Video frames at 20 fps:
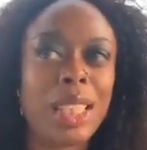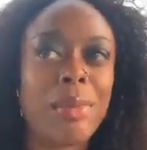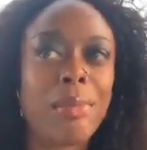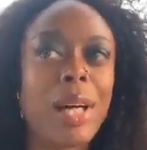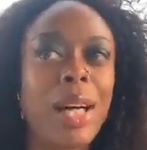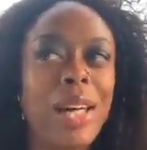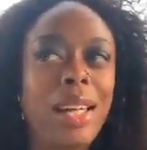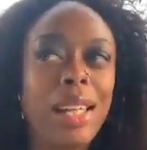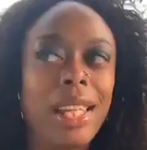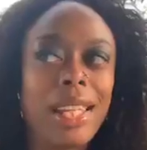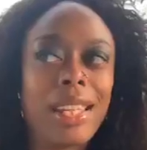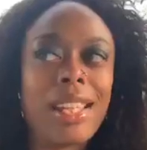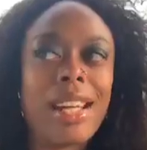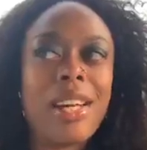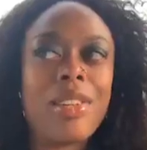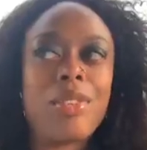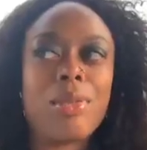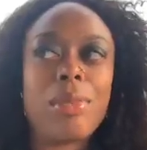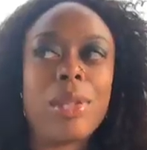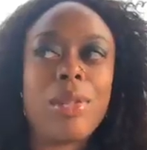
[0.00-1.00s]
That my,
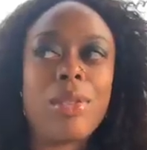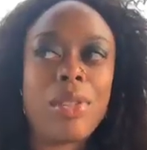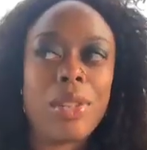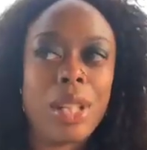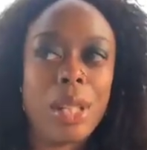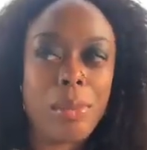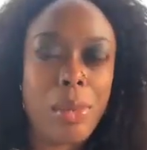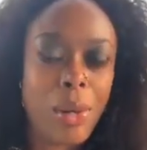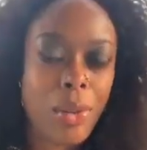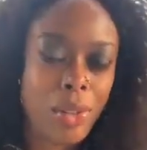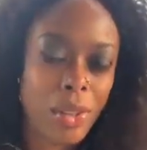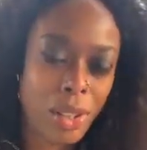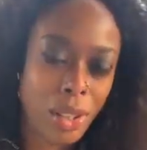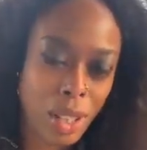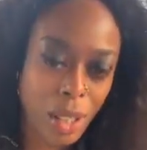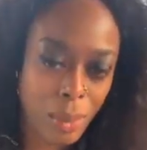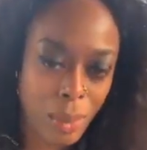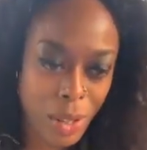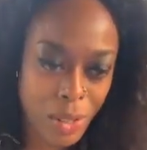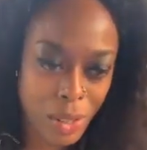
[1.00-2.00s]
contribution
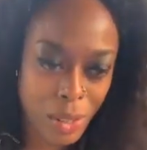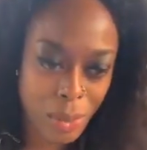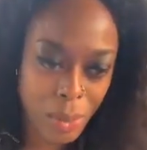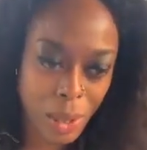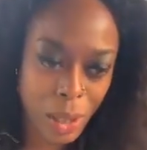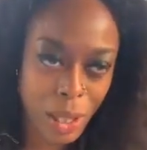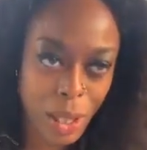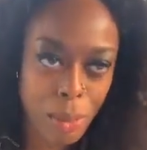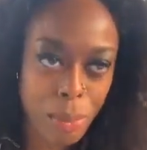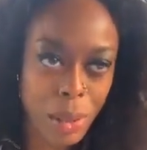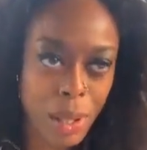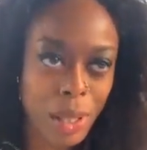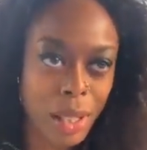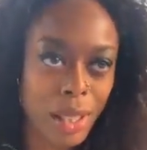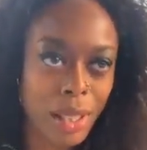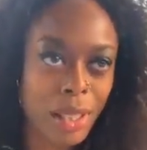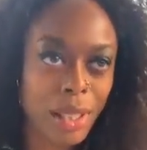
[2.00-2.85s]
emotionally wasn't really